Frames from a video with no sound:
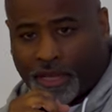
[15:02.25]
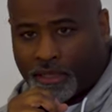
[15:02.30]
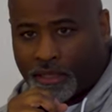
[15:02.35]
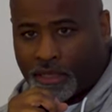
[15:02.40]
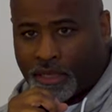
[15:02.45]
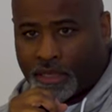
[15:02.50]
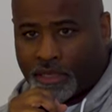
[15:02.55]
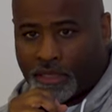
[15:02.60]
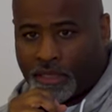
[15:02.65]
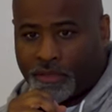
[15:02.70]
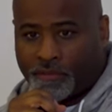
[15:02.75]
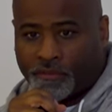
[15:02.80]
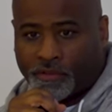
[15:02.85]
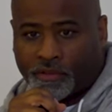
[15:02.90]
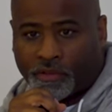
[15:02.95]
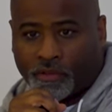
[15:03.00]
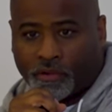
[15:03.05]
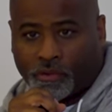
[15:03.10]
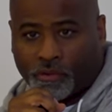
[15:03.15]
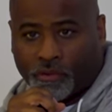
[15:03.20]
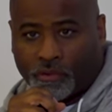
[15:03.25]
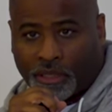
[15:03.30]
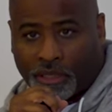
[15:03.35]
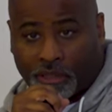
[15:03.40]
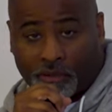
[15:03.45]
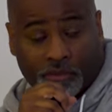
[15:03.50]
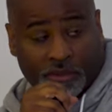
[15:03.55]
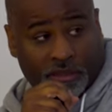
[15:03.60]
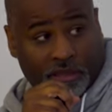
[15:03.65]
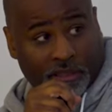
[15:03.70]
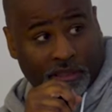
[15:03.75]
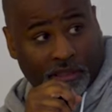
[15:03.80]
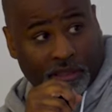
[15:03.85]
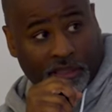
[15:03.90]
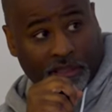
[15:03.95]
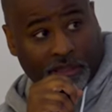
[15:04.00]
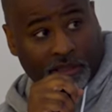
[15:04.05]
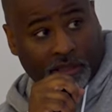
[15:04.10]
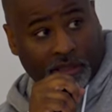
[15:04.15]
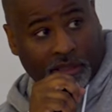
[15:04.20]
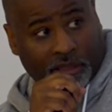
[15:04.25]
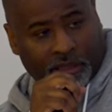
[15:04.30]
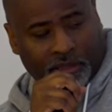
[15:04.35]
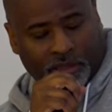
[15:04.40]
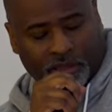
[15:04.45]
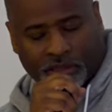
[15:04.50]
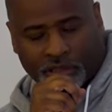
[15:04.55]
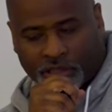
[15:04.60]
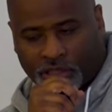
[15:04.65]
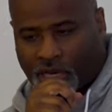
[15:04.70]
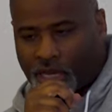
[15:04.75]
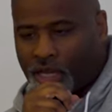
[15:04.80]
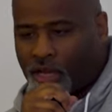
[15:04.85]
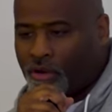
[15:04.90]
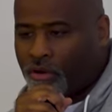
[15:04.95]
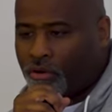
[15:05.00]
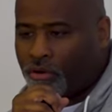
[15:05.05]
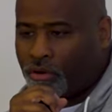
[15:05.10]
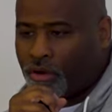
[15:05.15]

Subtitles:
And even though he's in jail,